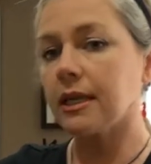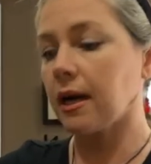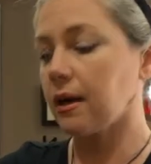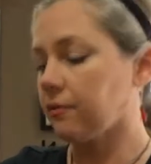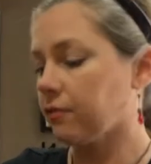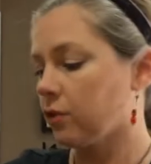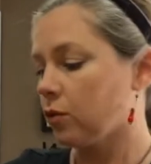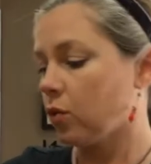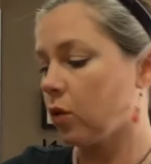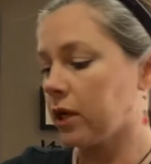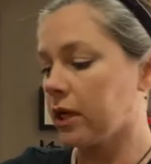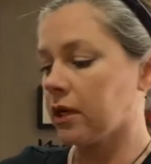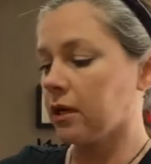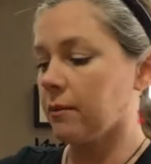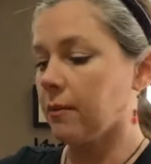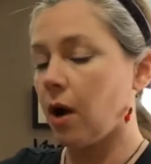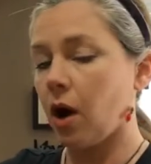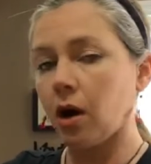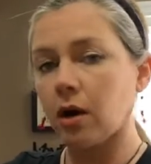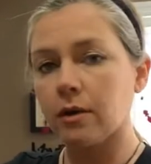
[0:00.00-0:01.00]
Now if you wanted
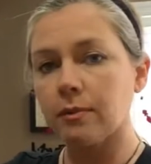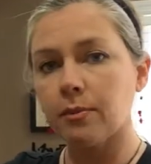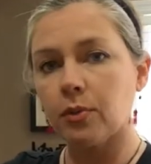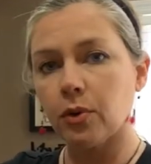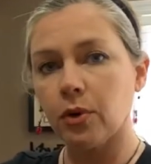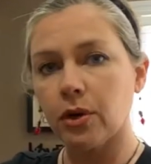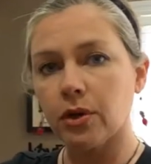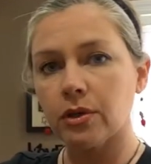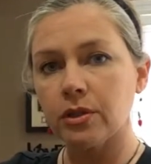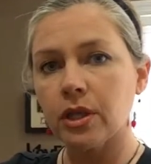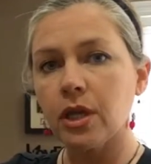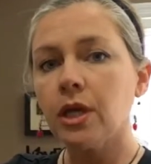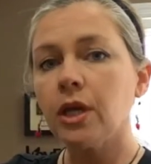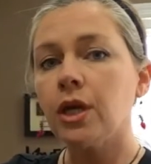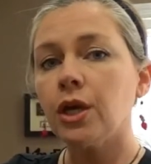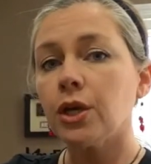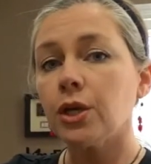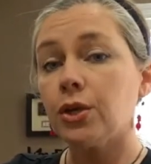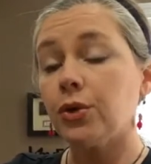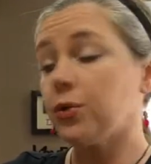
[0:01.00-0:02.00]
them hard boiled,
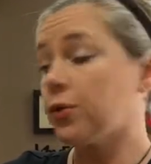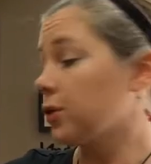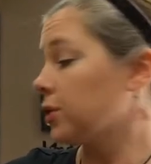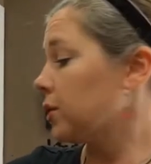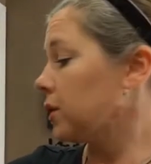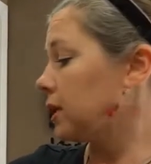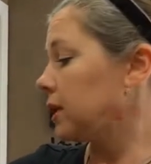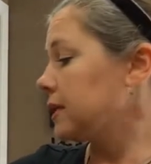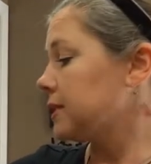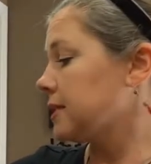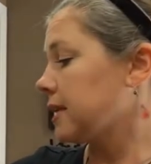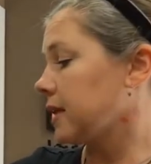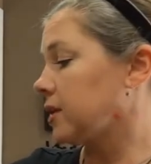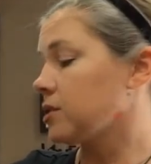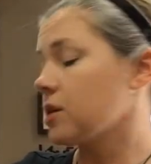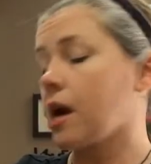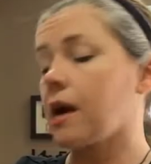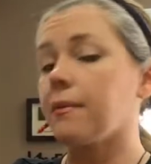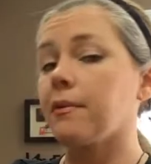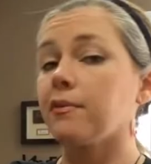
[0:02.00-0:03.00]
you could set
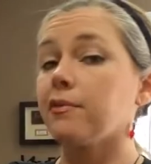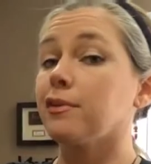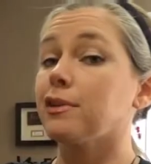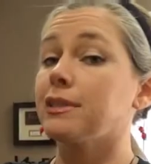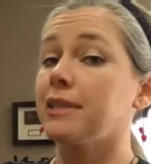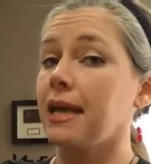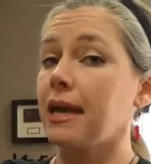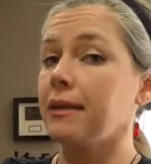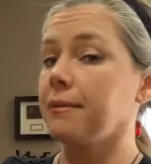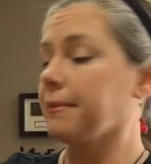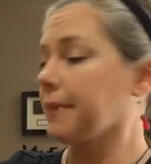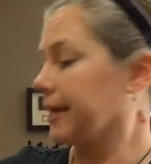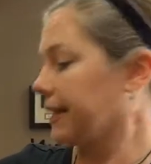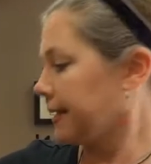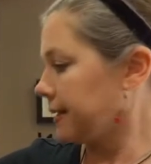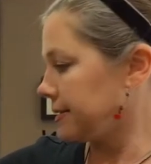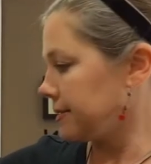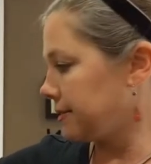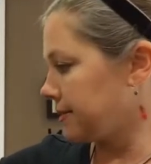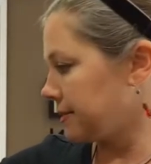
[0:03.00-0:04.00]
your timer for 10
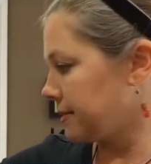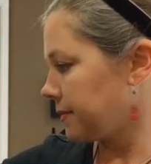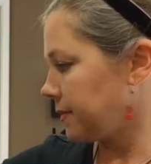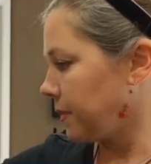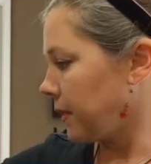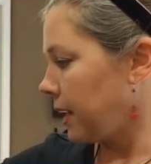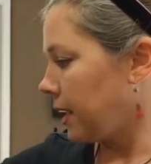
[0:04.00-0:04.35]
minutes,